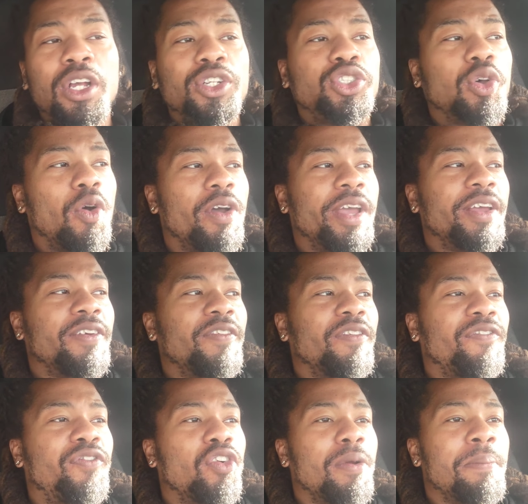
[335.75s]
So,
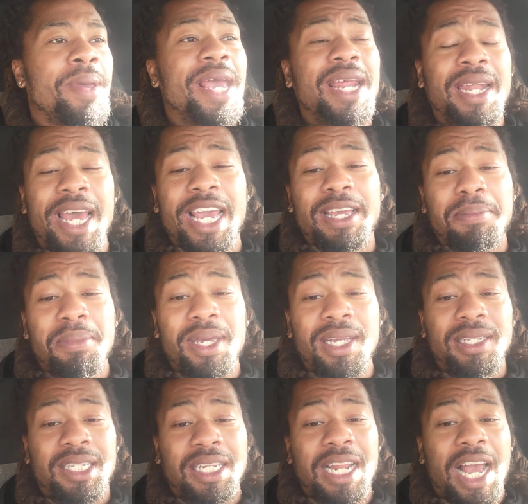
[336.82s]
for a man like
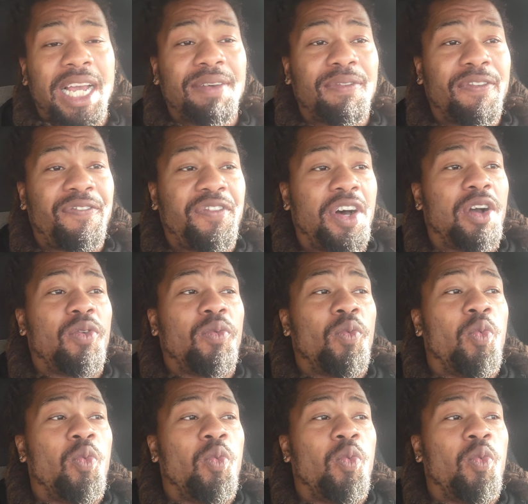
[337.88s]
me to not give a fuck